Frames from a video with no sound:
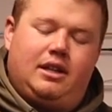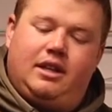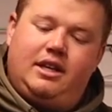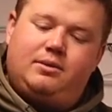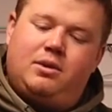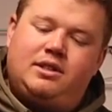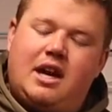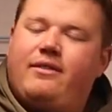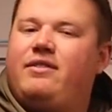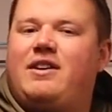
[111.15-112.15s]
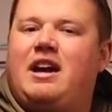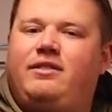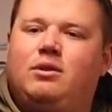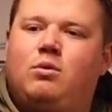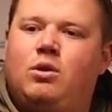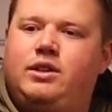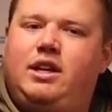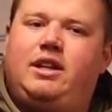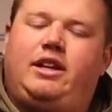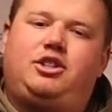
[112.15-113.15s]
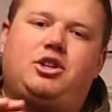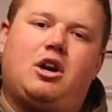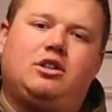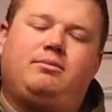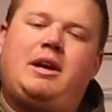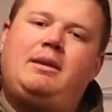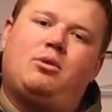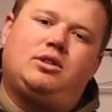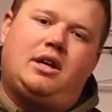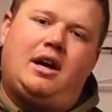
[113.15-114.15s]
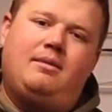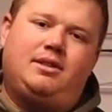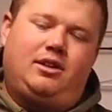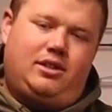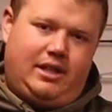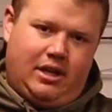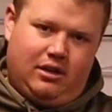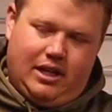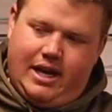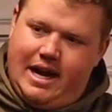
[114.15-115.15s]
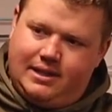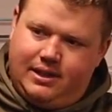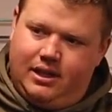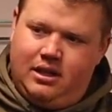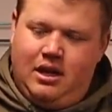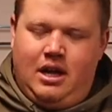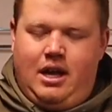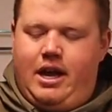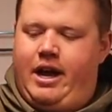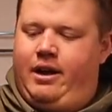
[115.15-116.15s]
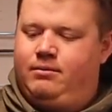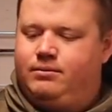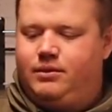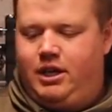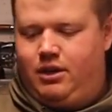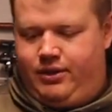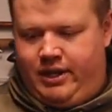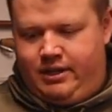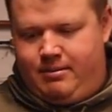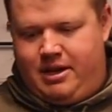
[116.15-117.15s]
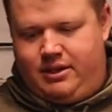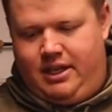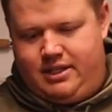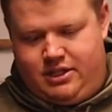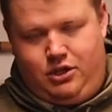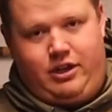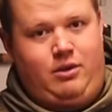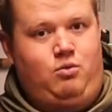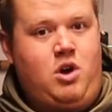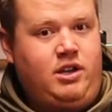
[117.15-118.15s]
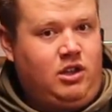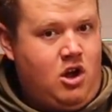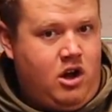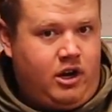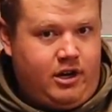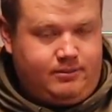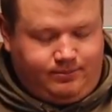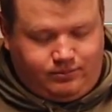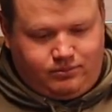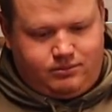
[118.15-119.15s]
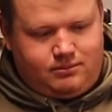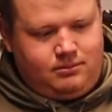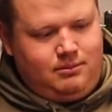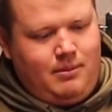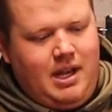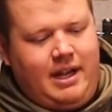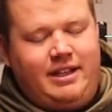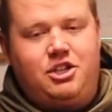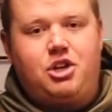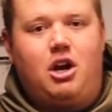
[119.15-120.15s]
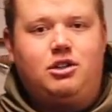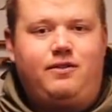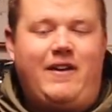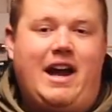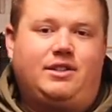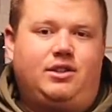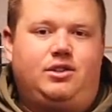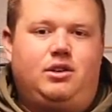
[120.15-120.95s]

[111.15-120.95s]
These ones have a 5-year warranty. They charge many more times than your standard lead acid. The other thing about these is you can run longer and they charge faster.